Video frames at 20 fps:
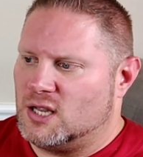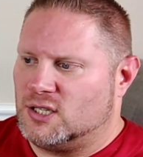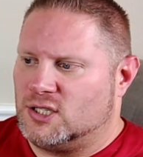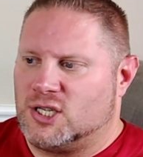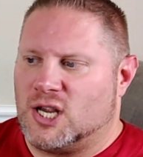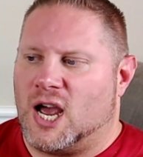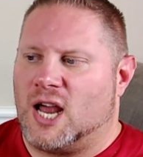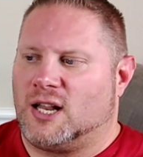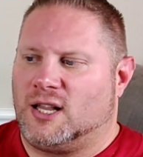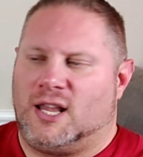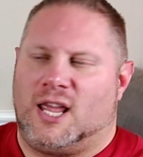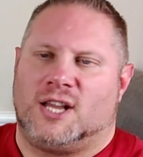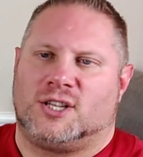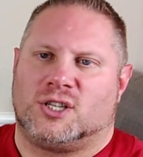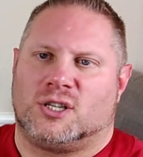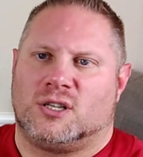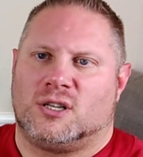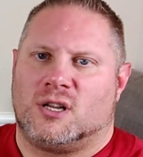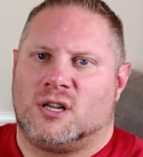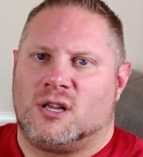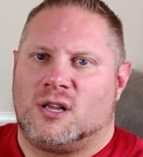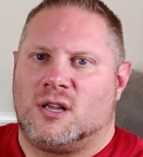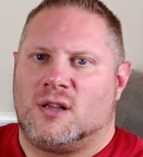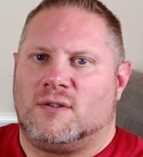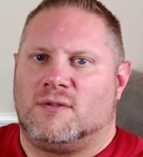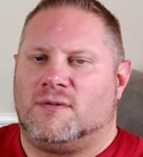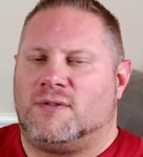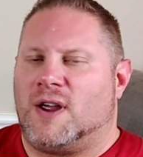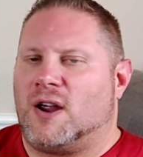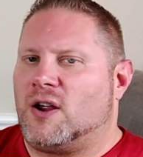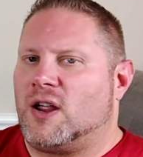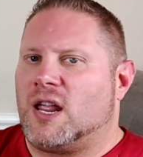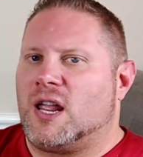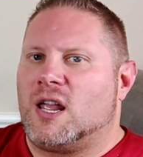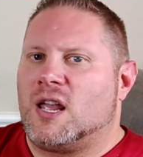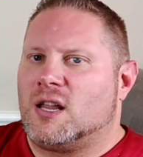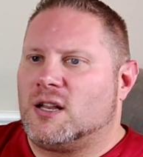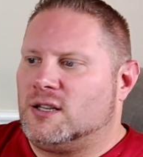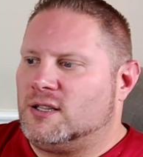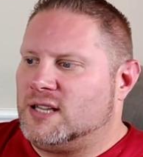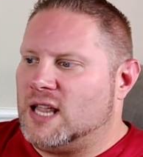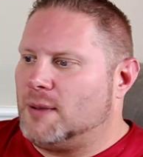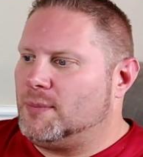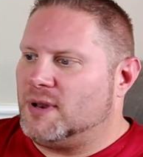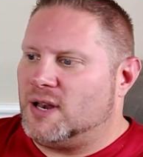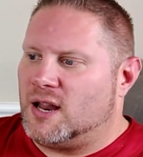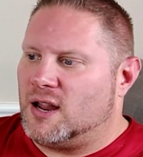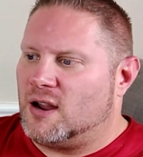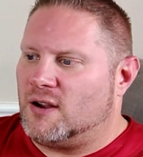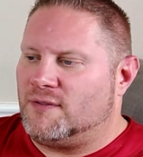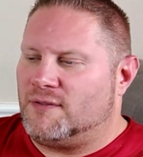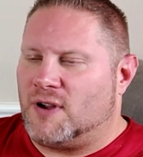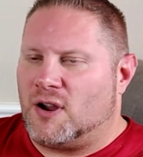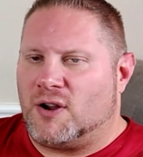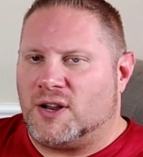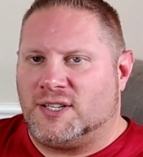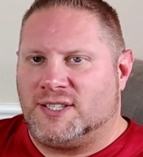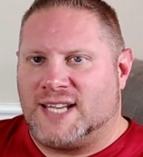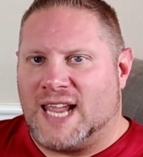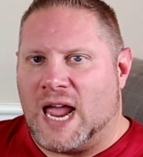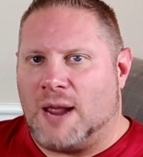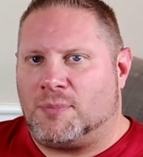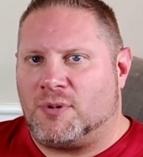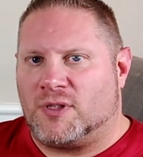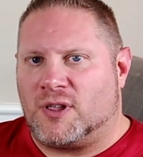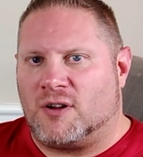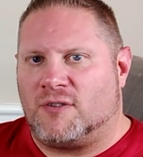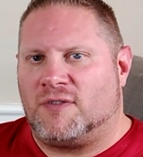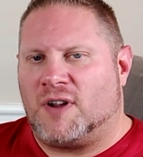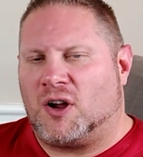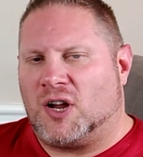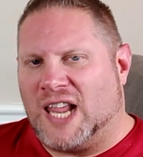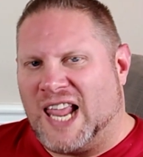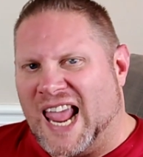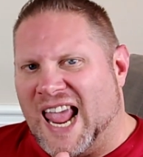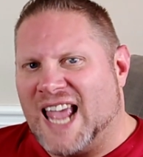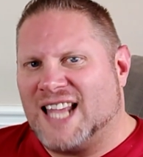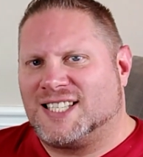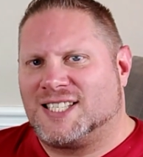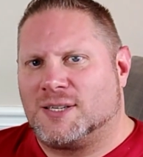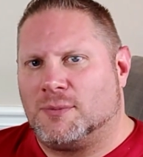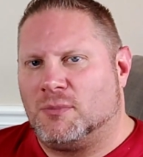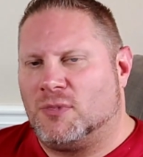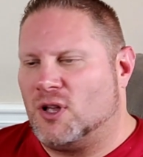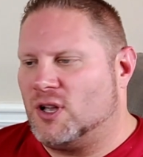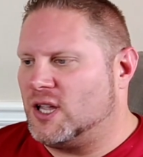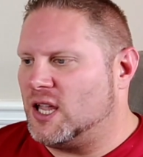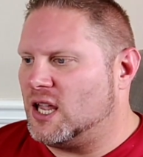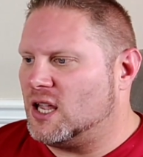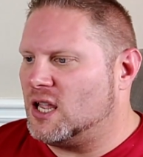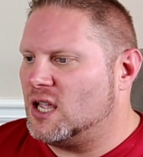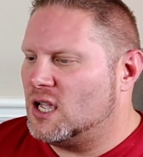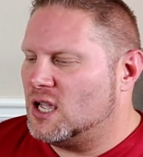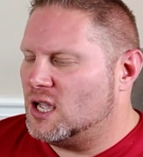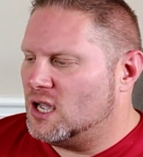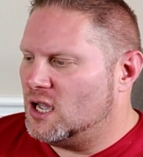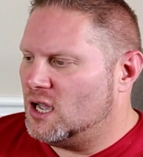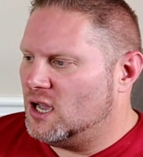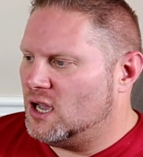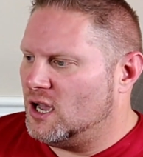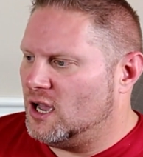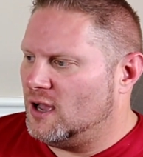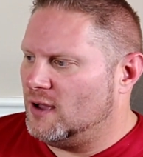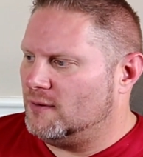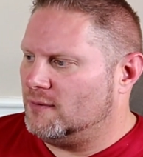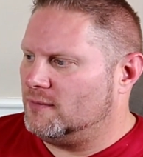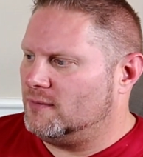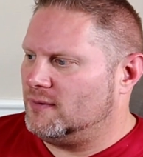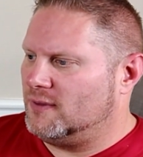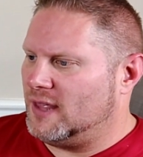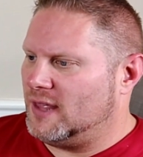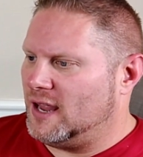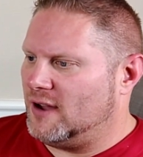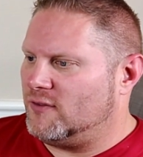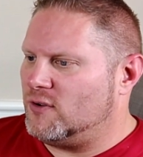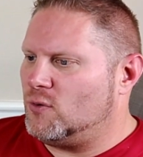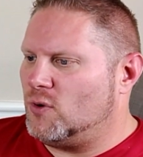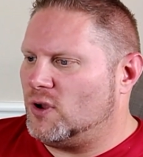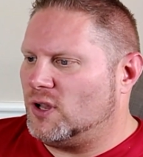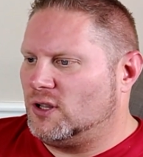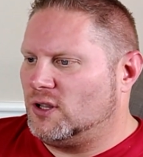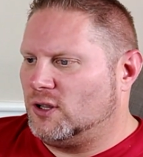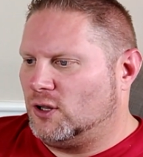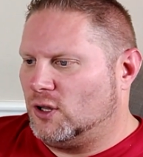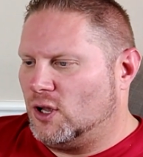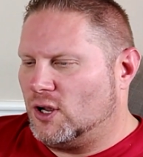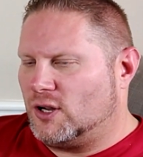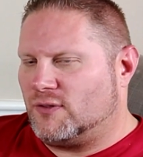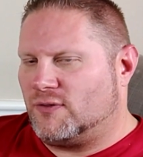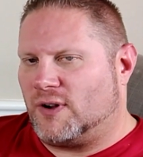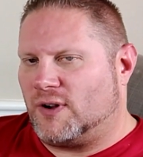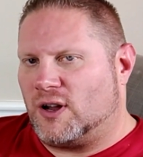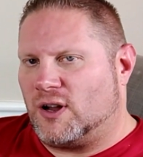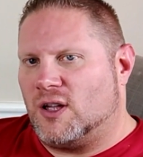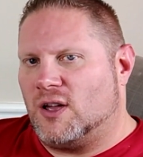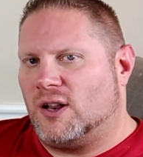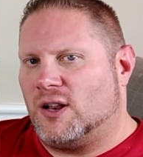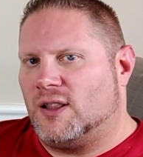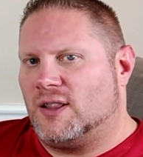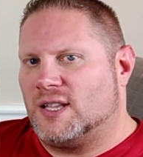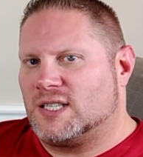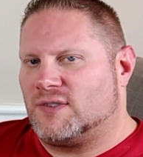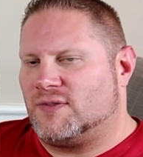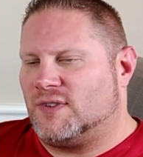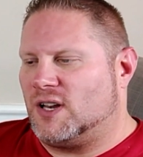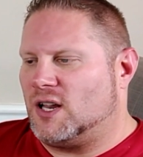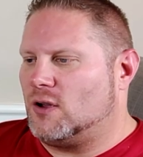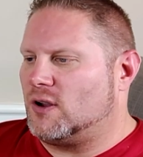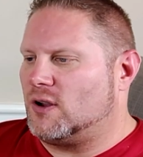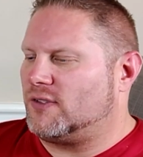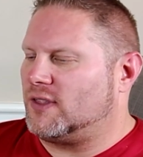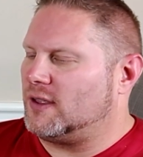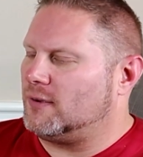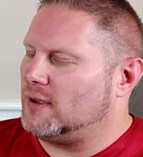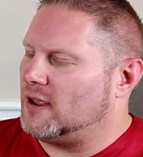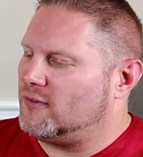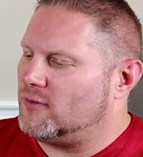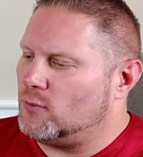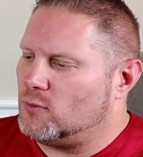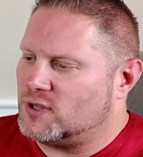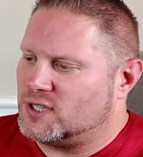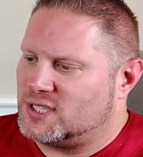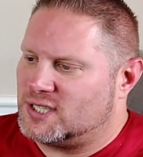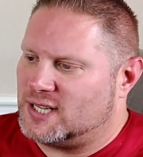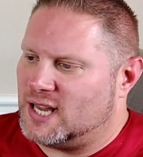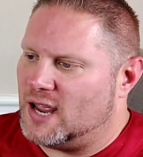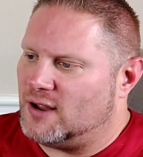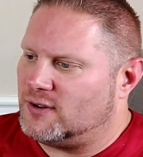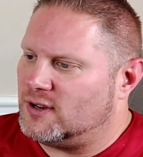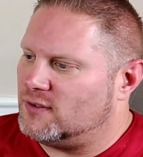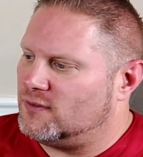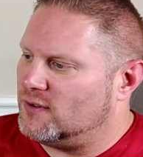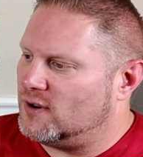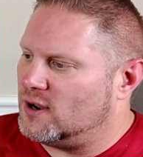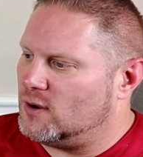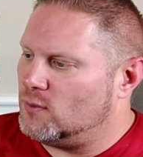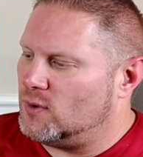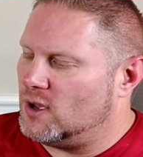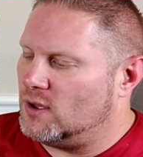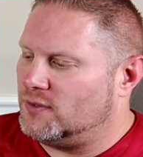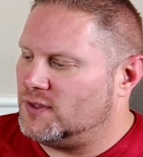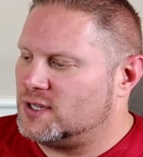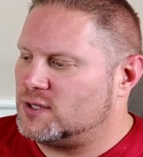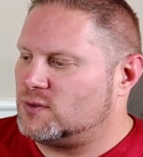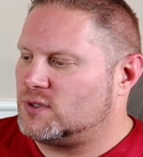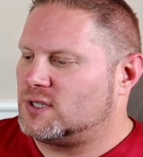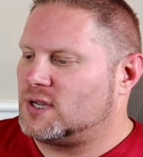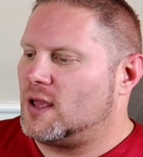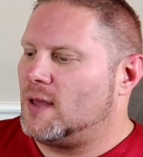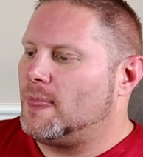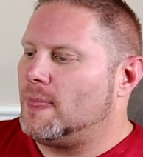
John Legend, very debonair, very dapper there, very handsome looking. Everyone looked very good in this video. Everyone sounded very well. This was